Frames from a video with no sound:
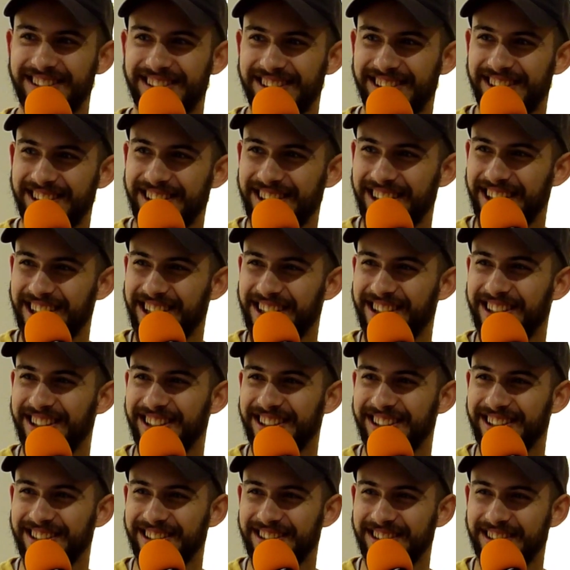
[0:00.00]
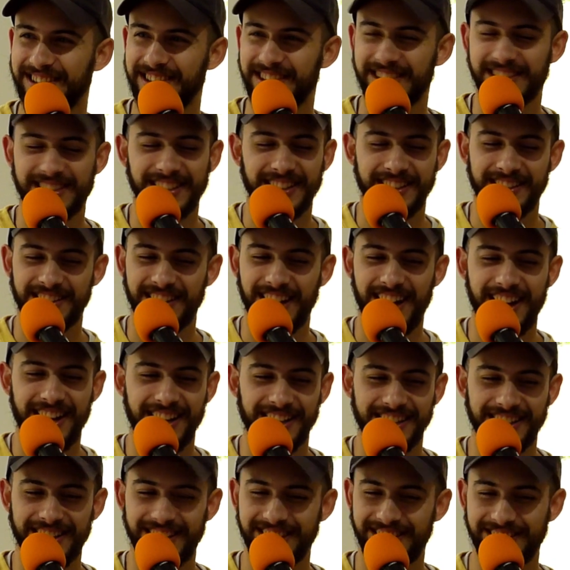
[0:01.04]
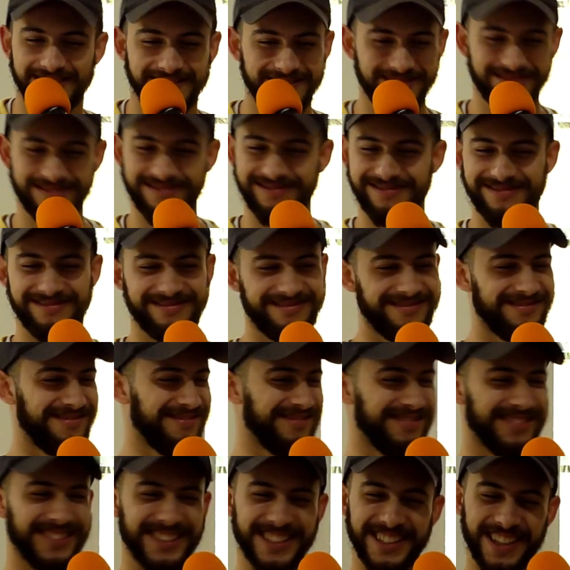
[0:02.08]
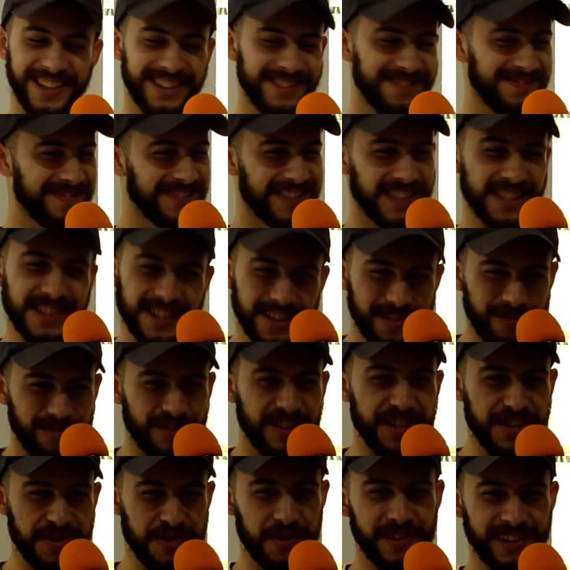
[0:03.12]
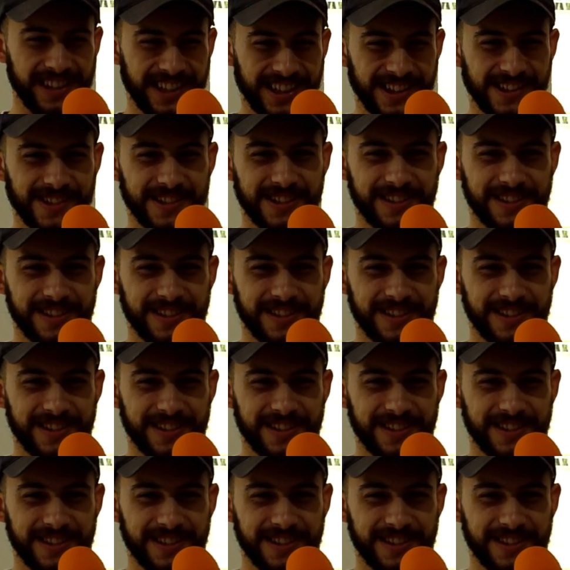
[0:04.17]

Just like just a dark, you know, it just visually looks.